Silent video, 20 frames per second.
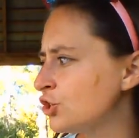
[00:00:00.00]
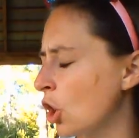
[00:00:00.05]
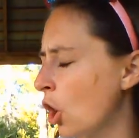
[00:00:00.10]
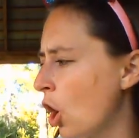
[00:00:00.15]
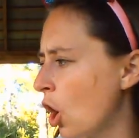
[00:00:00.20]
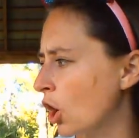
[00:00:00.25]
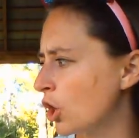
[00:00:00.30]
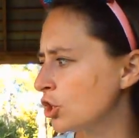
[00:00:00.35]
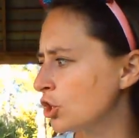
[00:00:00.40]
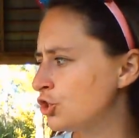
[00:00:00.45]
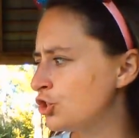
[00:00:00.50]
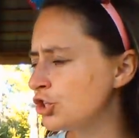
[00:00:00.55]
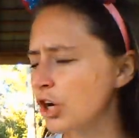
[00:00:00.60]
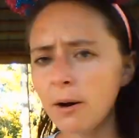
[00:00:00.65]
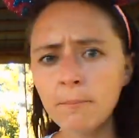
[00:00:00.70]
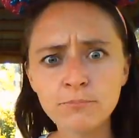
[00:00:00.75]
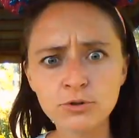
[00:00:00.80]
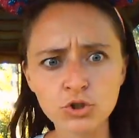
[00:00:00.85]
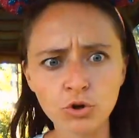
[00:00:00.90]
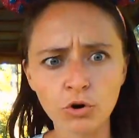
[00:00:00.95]
dog
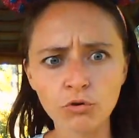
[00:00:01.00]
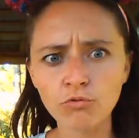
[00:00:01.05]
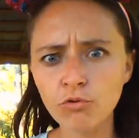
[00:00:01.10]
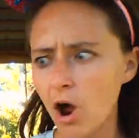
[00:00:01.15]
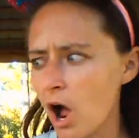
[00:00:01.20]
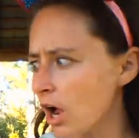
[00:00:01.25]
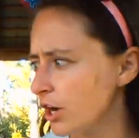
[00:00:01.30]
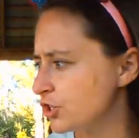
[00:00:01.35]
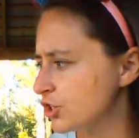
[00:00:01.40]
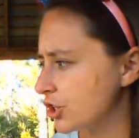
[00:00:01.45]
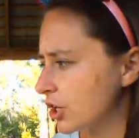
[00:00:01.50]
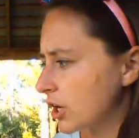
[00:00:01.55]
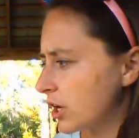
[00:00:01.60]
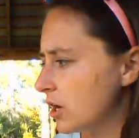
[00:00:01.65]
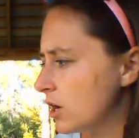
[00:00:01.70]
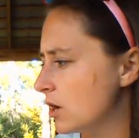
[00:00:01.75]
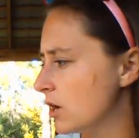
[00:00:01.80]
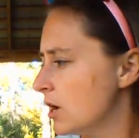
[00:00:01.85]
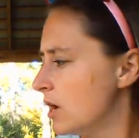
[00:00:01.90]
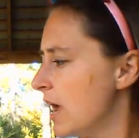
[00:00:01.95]
jumped on
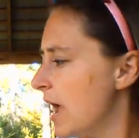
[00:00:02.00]
Roger